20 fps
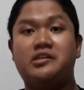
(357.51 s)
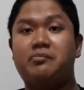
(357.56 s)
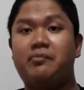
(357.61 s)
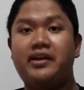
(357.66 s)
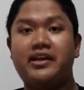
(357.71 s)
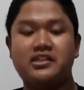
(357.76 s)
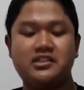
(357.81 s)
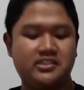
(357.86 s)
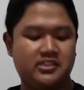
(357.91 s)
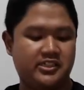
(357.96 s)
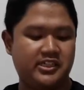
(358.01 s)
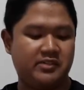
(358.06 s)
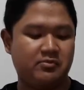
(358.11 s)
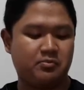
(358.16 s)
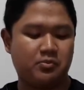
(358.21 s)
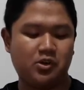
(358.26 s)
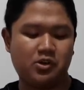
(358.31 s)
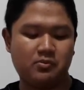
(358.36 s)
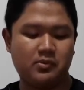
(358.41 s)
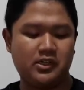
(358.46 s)
a
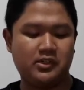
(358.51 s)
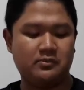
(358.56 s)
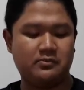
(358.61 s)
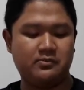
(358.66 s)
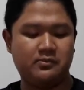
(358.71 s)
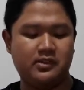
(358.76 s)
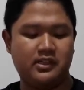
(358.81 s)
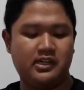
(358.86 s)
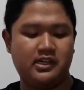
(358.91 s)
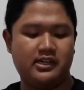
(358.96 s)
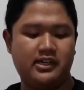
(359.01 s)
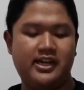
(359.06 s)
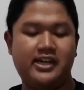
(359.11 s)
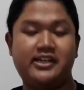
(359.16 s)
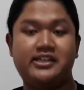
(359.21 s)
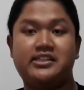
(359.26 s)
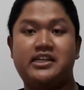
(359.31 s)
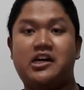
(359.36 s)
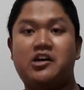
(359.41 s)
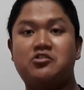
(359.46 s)
mainstream problem that
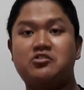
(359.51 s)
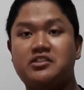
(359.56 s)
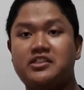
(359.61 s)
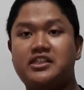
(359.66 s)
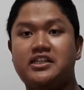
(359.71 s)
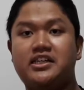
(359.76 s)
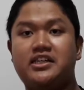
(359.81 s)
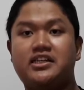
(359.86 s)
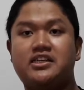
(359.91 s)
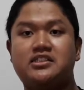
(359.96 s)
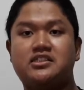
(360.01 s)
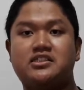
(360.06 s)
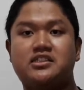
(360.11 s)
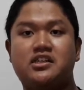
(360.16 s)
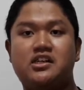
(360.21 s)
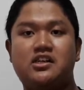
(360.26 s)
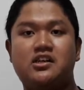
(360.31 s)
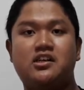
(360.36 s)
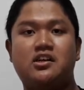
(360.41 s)
is haunting us